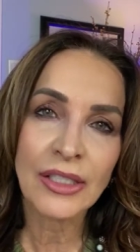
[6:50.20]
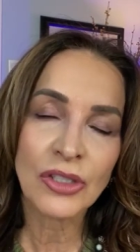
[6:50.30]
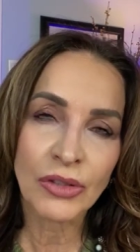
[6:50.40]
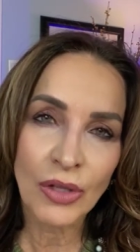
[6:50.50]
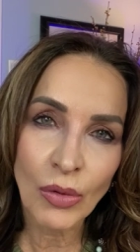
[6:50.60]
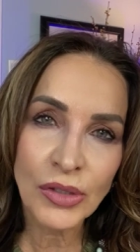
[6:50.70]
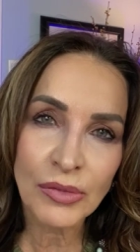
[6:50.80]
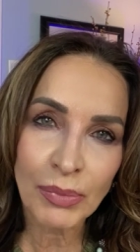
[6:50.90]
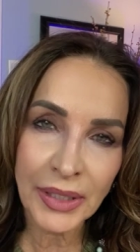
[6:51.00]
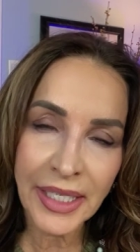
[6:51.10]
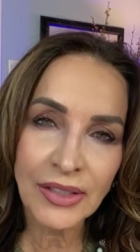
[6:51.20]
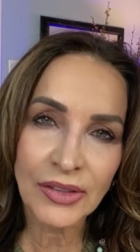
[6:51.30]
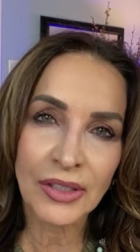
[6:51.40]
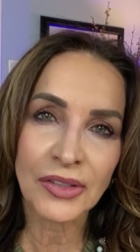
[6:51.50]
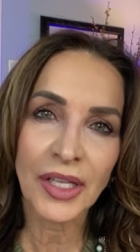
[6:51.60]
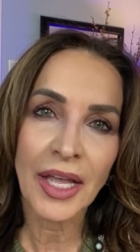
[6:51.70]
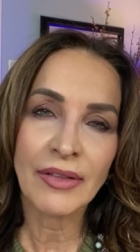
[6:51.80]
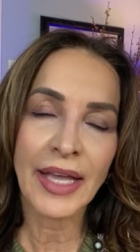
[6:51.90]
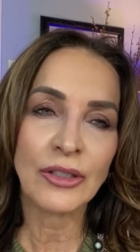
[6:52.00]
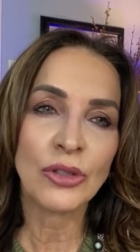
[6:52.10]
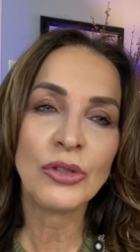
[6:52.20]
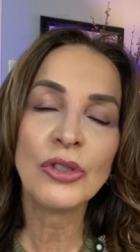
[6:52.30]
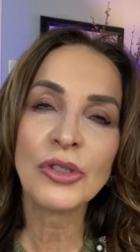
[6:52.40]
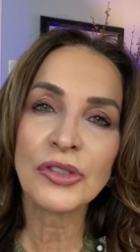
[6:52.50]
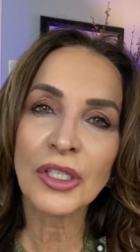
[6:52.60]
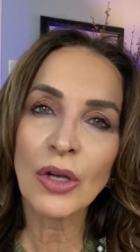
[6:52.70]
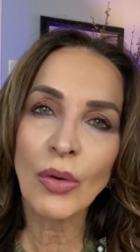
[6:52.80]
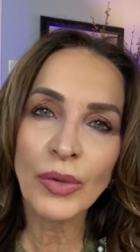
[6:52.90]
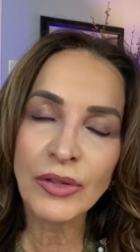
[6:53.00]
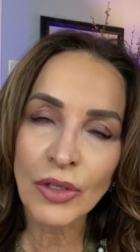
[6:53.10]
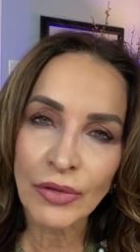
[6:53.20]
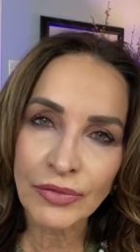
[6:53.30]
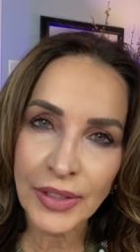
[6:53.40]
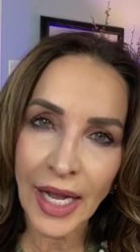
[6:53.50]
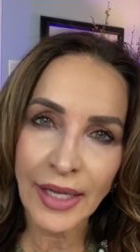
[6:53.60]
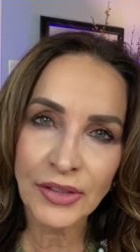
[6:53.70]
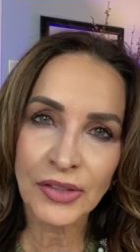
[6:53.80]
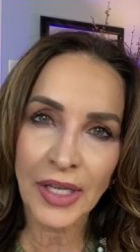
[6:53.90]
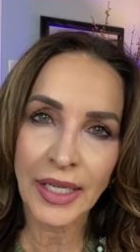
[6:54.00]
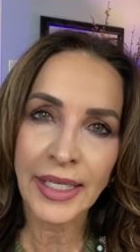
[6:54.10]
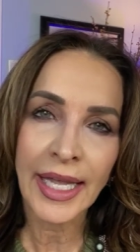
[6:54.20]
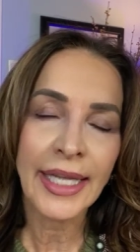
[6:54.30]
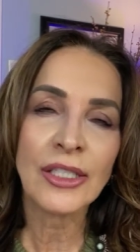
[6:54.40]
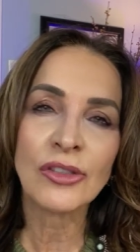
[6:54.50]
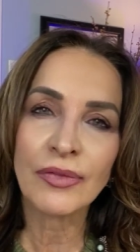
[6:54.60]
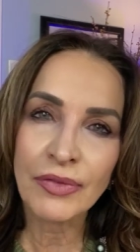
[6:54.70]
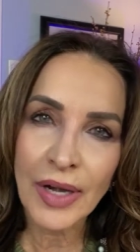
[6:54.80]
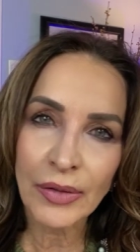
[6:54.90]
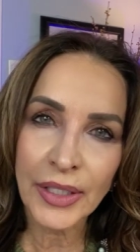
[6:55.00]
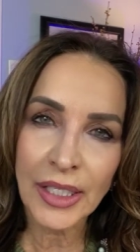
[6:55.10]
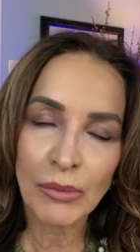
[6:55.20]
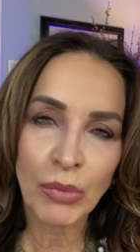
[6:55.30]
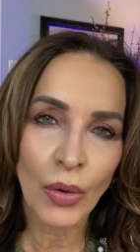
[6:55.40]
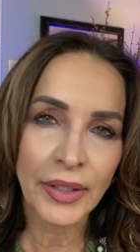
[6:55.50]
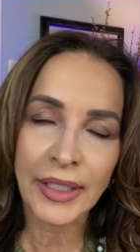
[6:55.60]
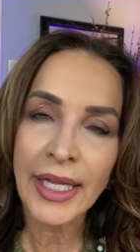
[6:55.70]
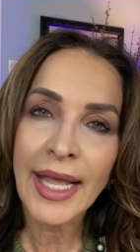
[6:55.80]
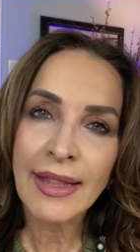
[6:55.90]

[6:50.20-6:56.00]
to those places that you used to go with your fiance is very important.